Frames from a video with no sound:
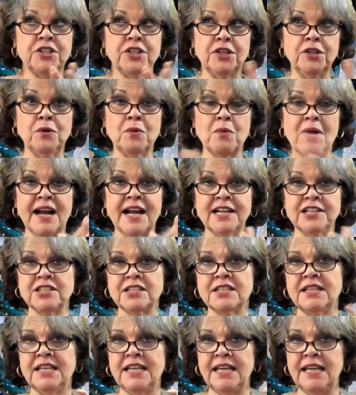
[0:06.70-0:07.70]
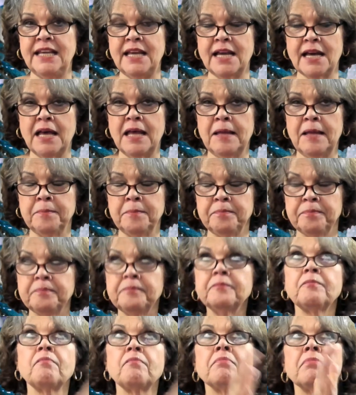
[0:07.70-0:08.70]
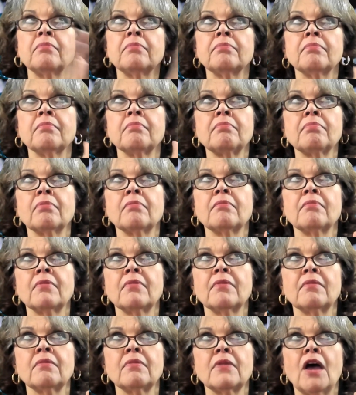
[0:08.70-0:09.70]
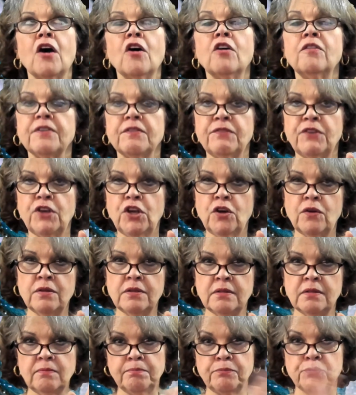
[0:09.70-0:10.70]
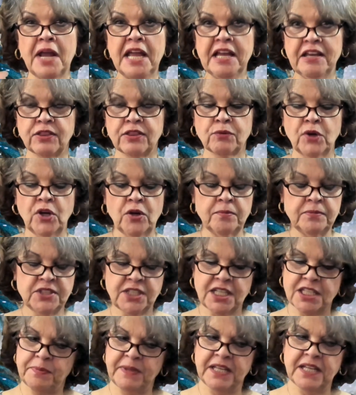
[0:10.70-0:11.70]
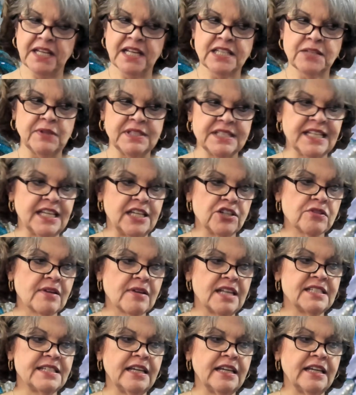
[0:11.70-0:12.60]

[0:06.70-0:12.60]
watch the um, overview breakthrough just because it was interesting.